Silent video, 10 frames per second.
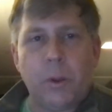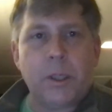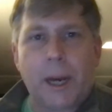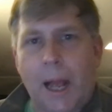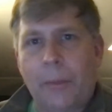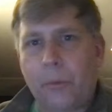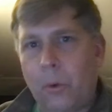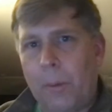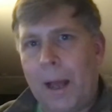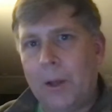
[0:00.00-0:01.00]
once I got
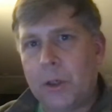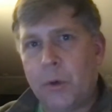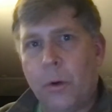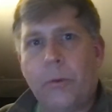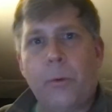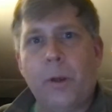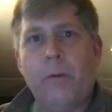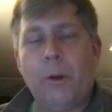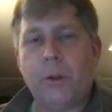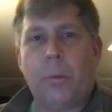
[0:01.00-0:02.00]
through about 2 or 3
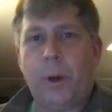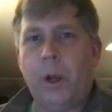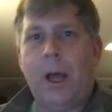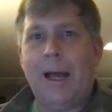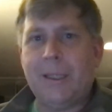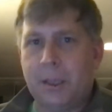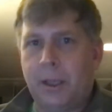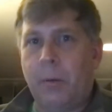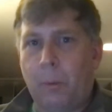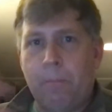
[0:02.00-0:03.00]
of those and realized
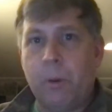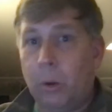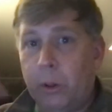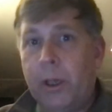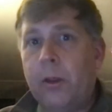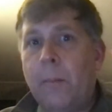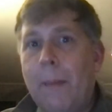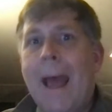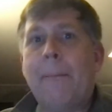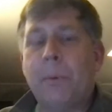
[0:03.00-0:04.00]
that they were building the
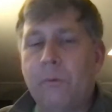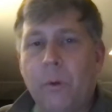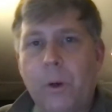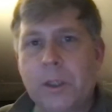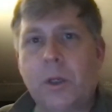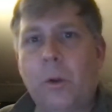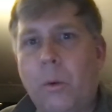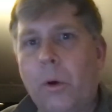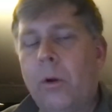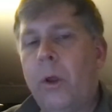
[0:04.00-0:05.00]
map of the rest of the
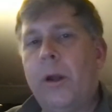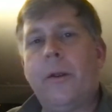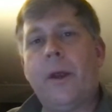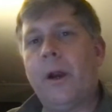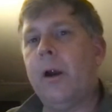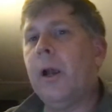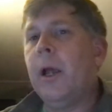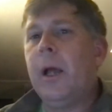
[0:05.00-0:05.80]
world onto there,